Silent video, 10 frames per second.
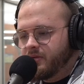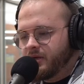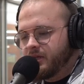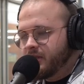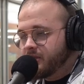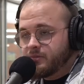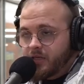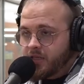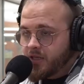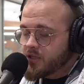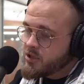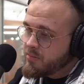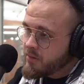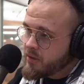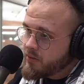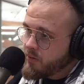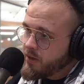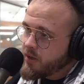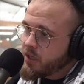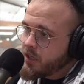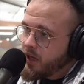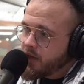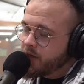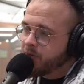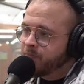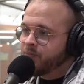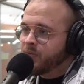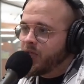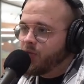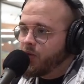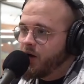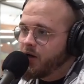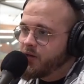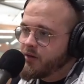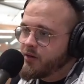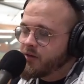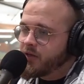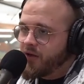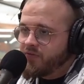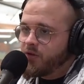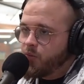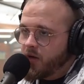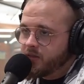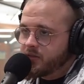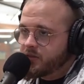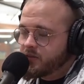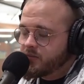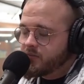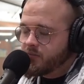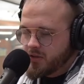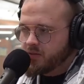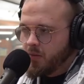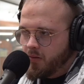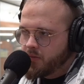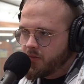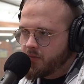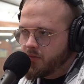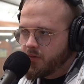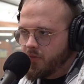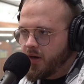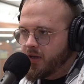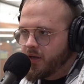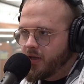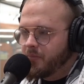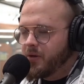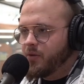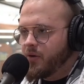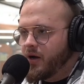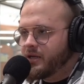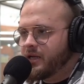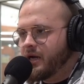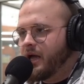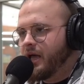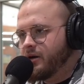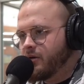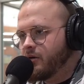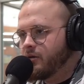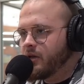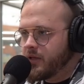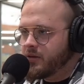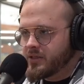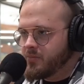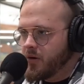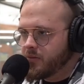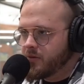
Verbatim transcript: again, this is, again, like, geopolitical here. Like, Iran definitely wants the smoke, right? But Iran cannot handle the smoke.